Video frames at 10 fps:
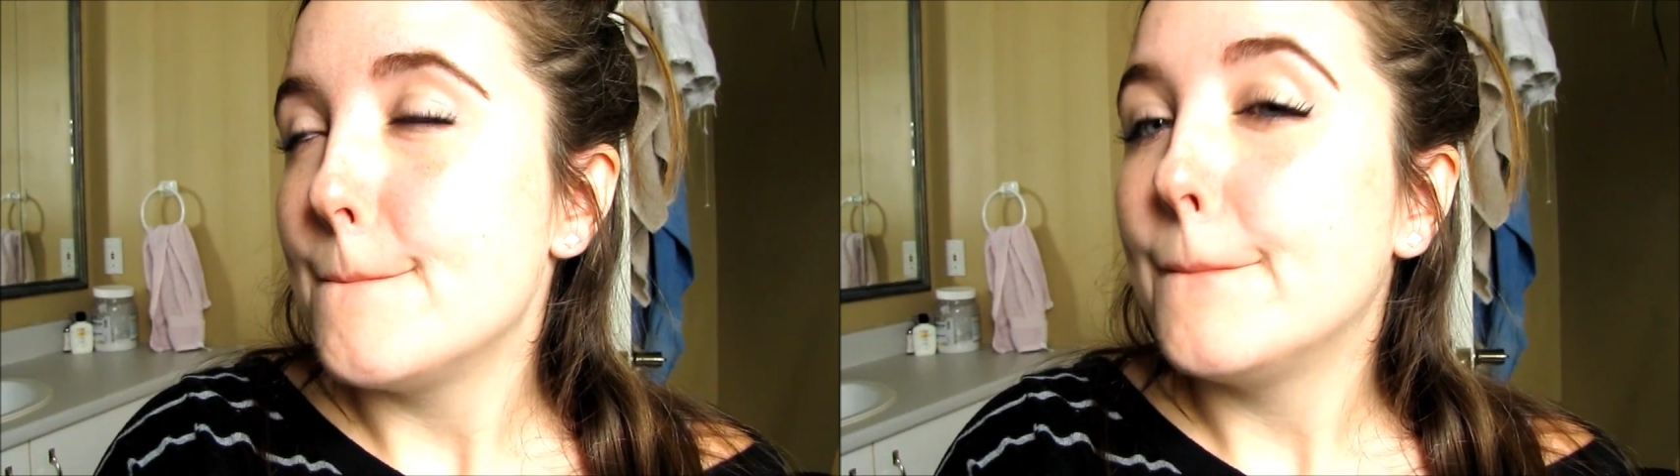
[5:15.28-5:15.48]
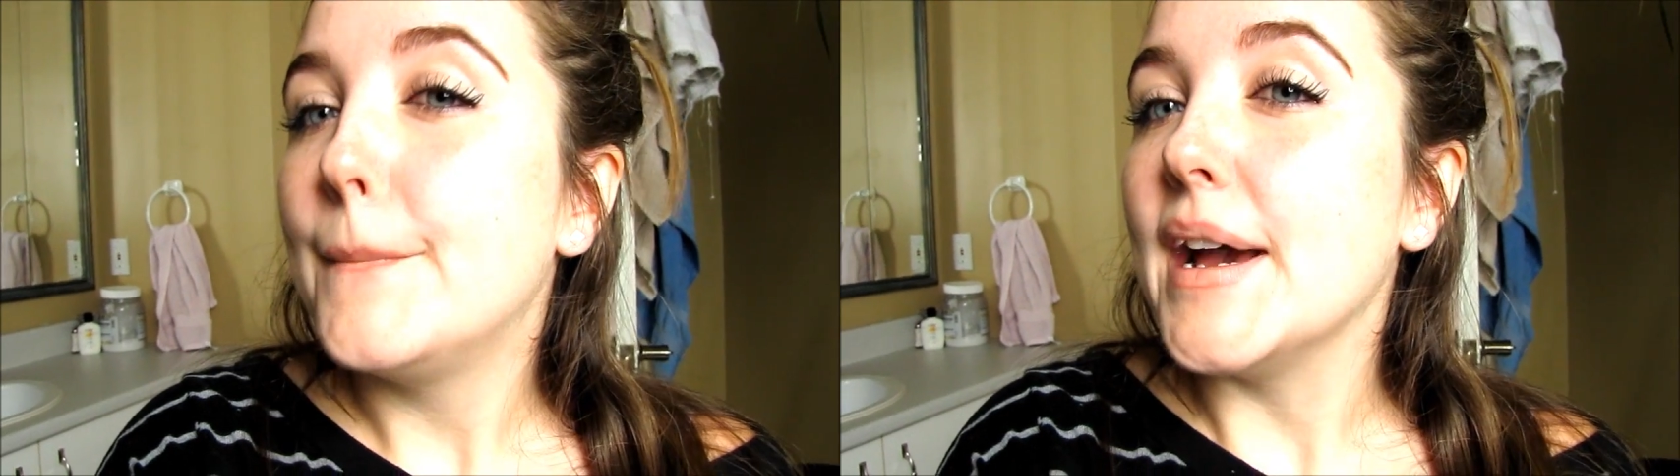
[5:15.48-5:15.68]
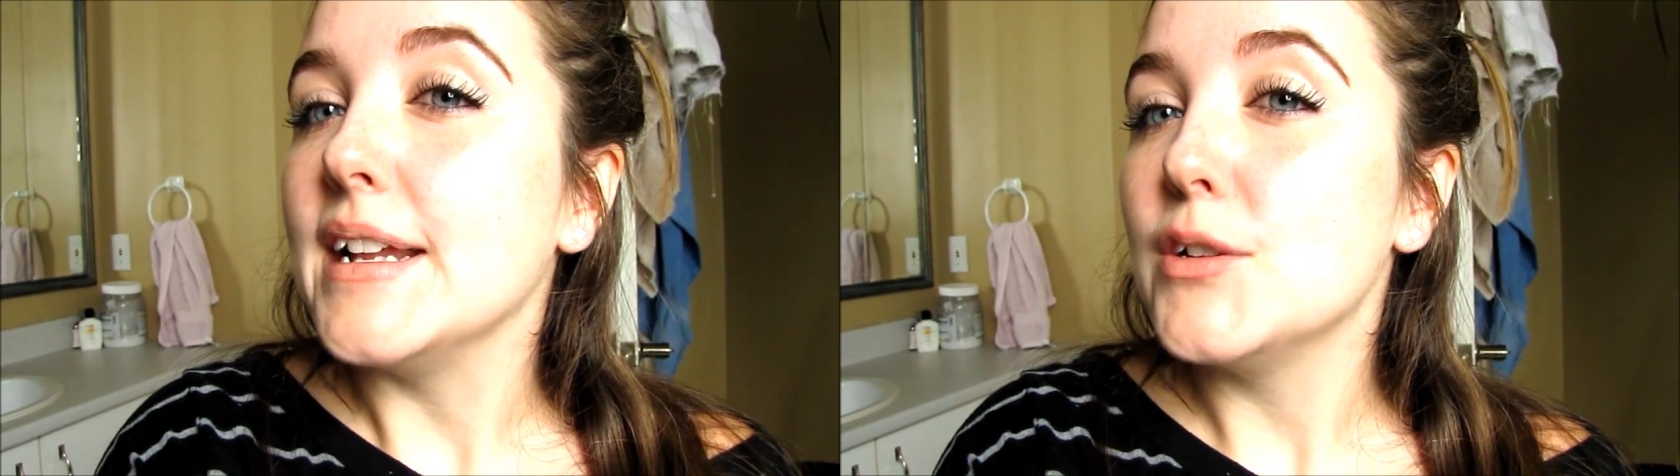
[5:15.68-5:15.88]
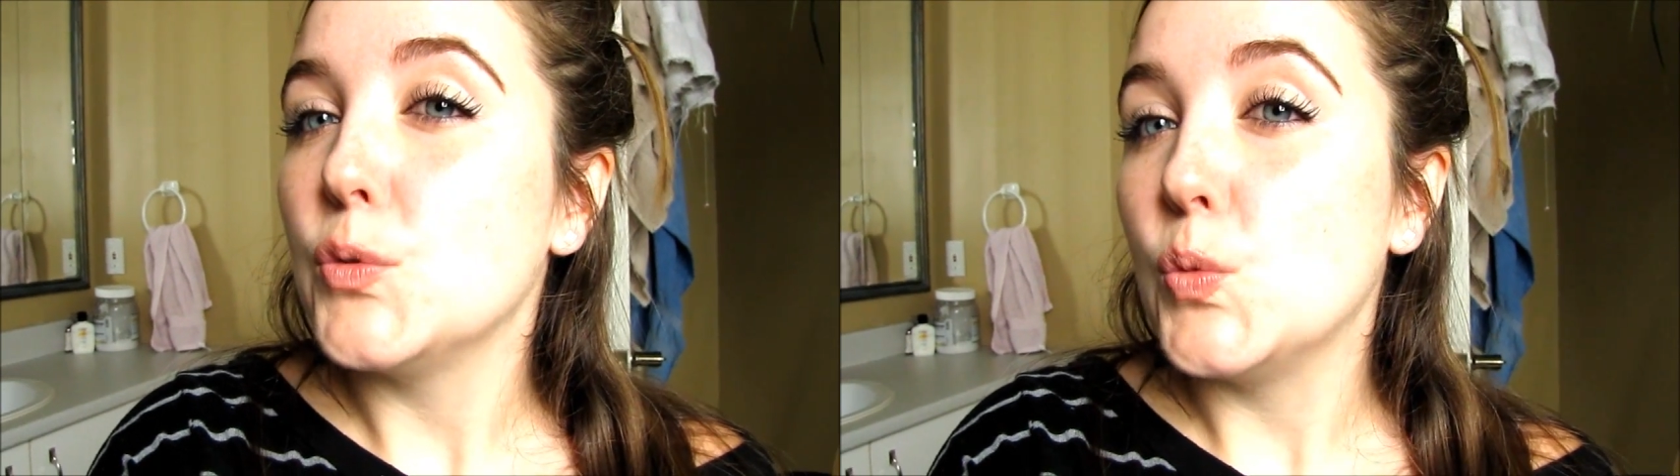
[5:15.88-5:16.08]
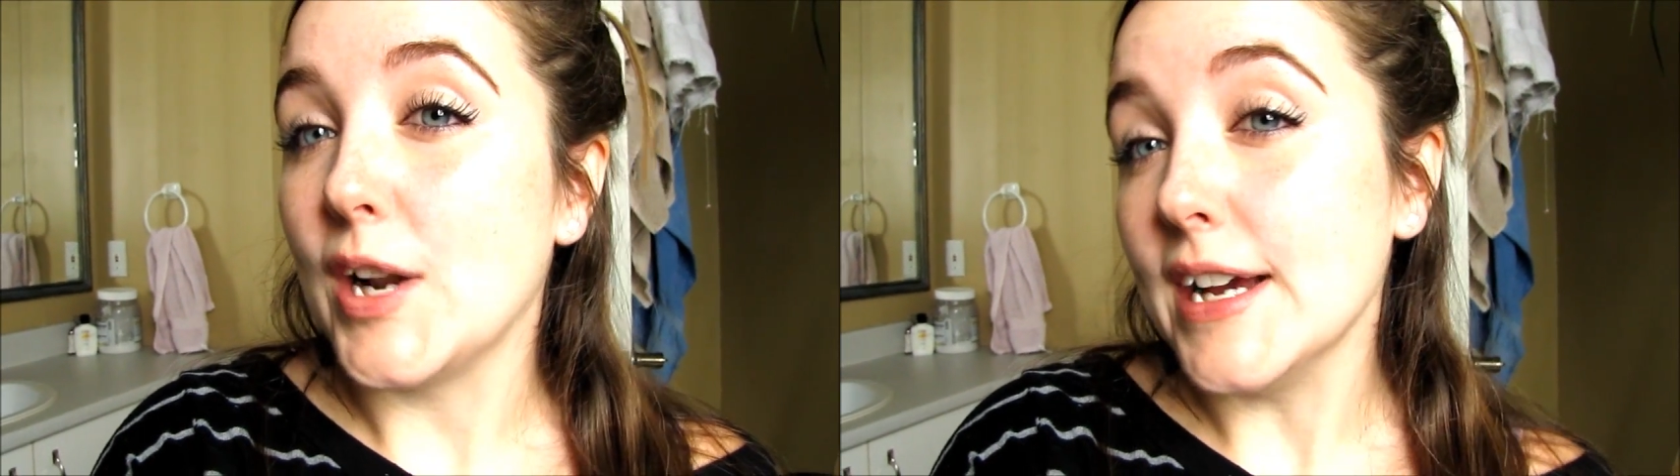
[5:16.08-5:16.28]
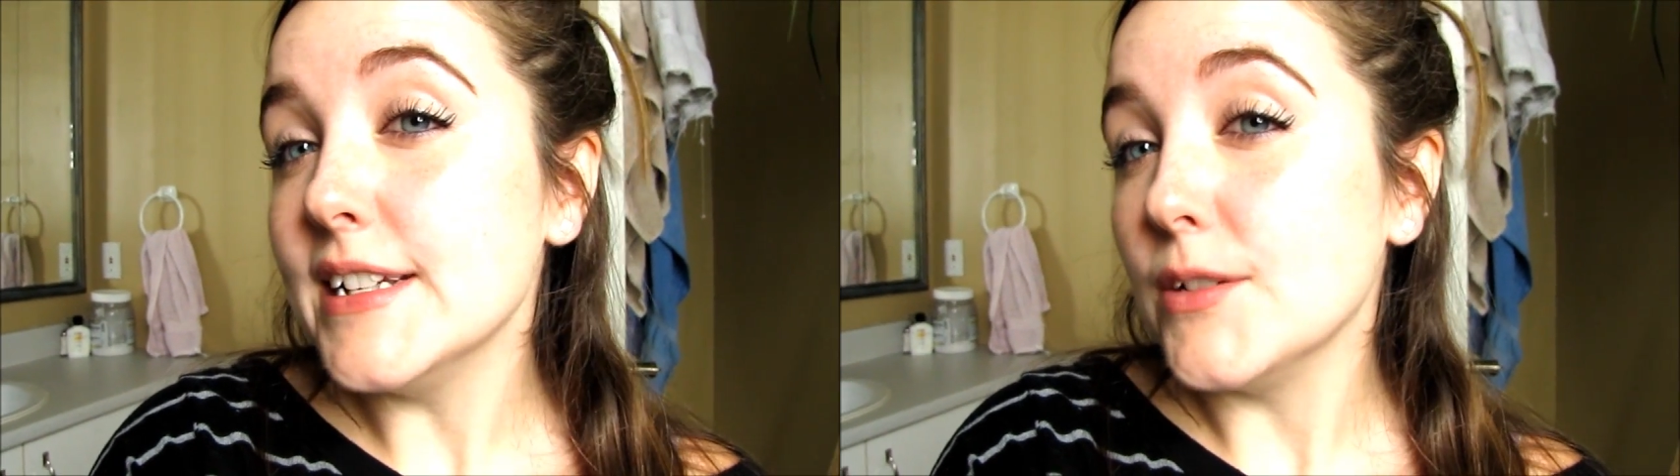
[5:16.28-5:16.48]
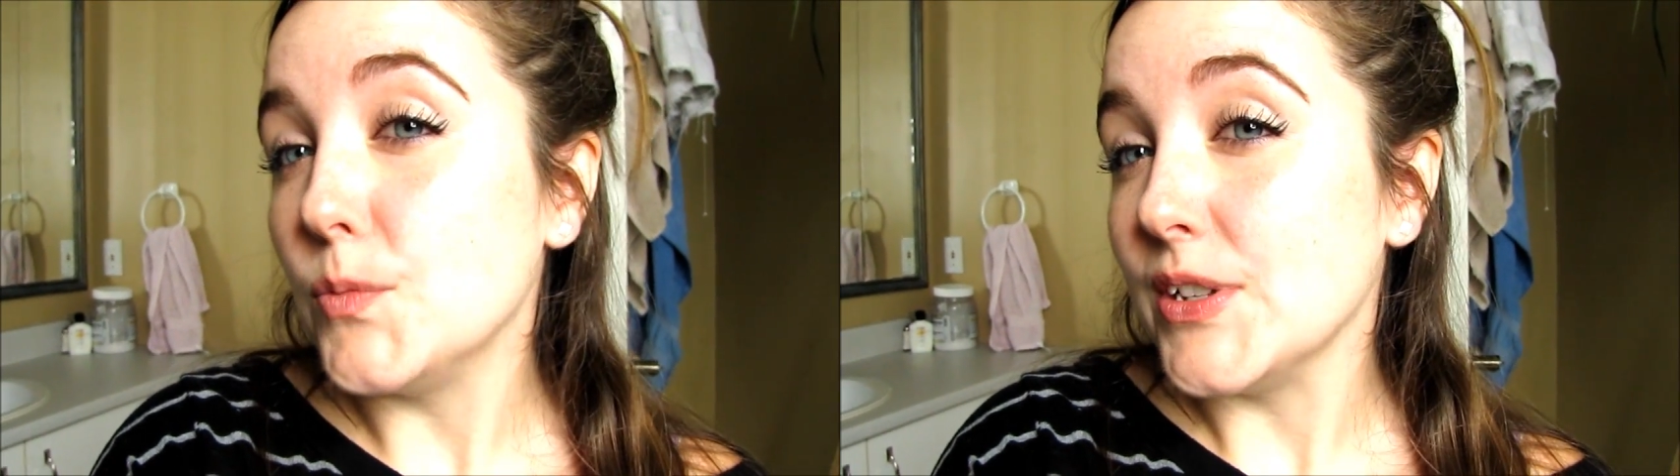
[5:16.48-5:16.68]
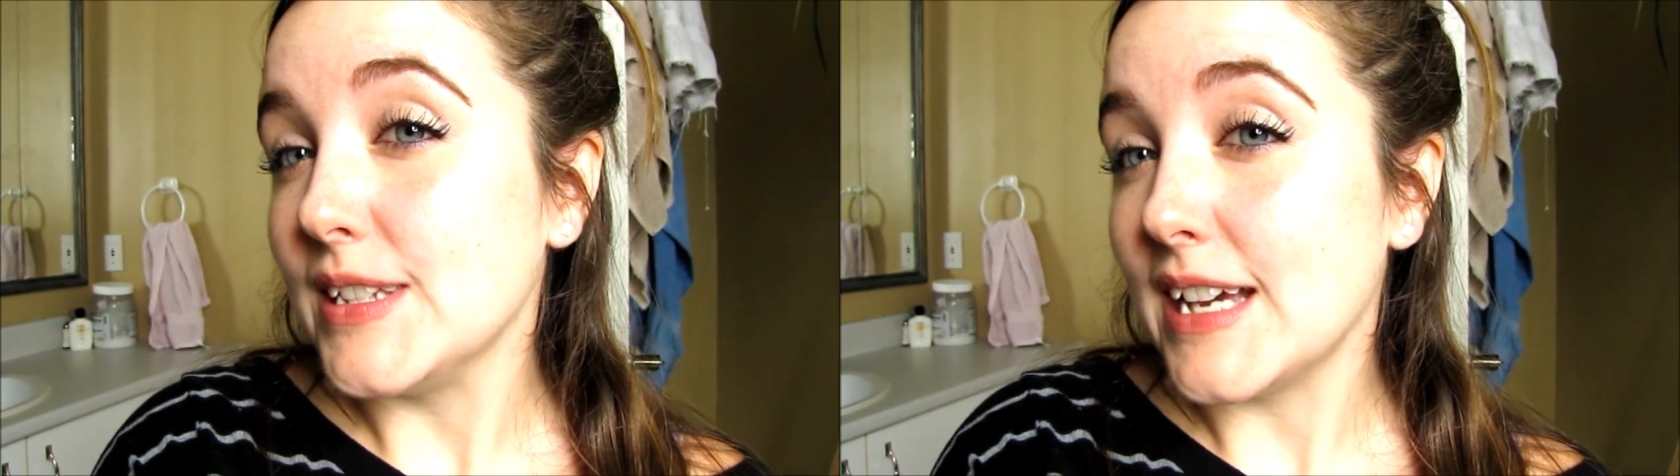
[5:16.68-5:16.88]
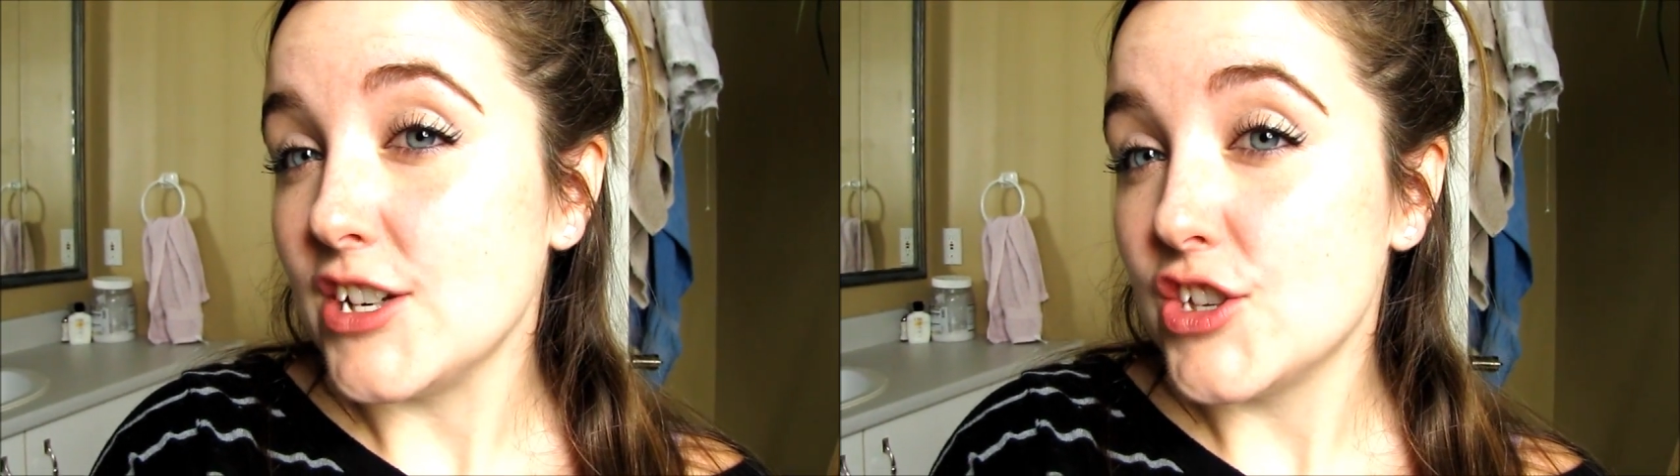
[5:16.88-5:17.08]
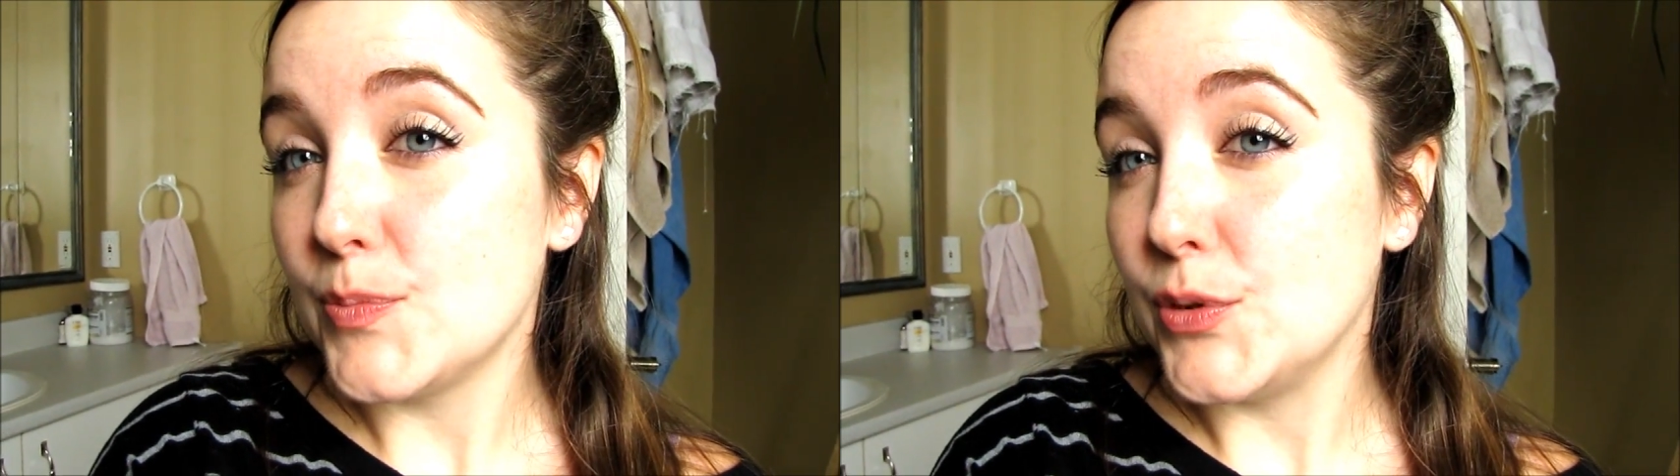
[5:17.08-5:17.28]
But what I did was I
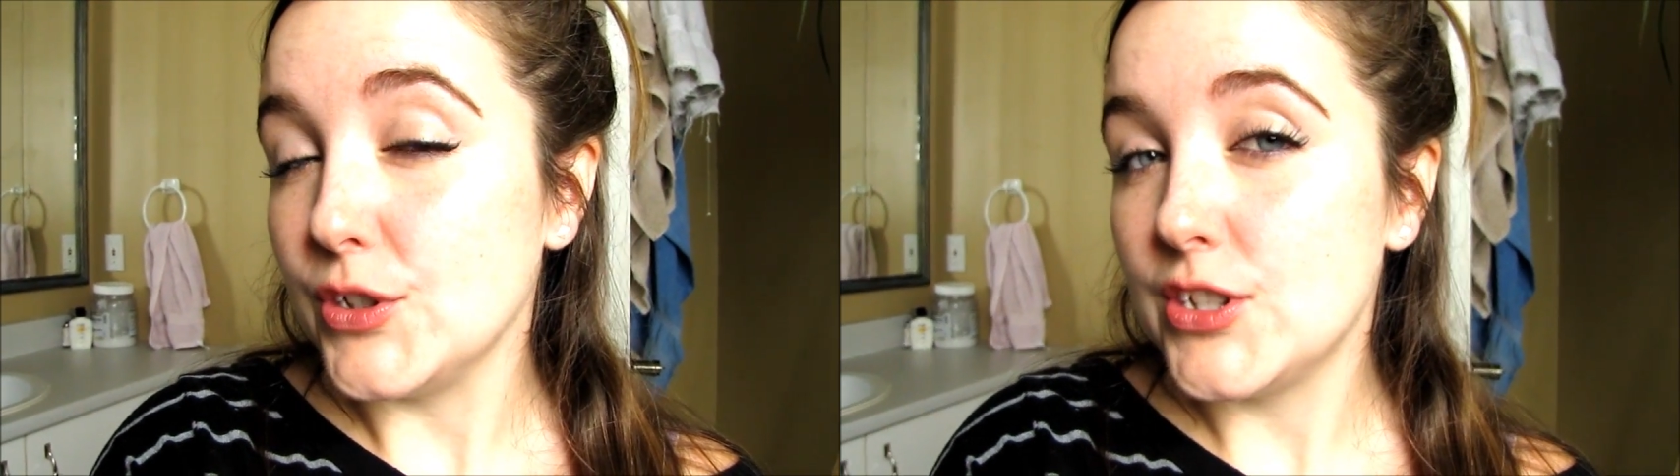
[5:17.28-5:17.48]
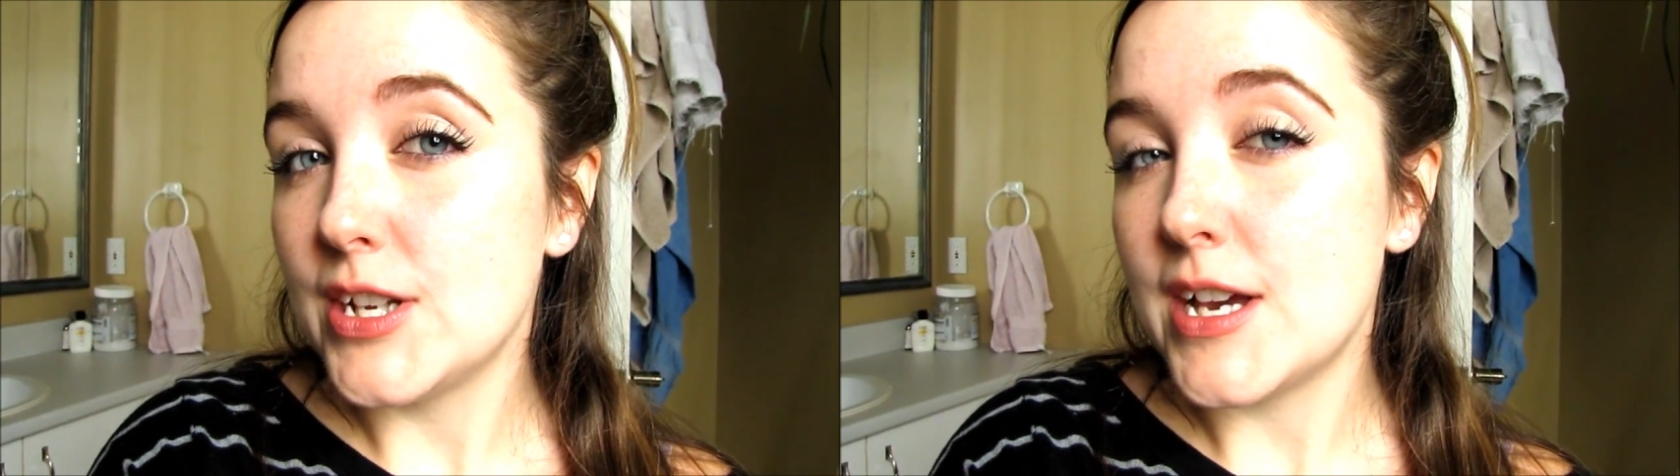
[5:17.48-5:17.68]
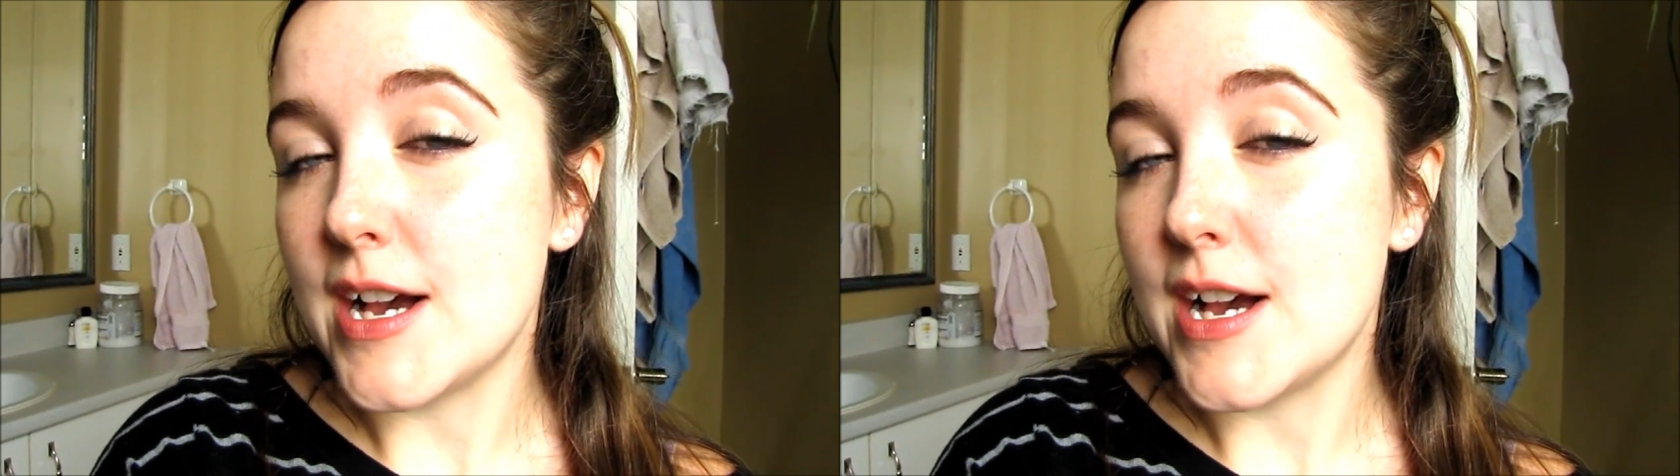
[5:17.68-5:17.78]
just put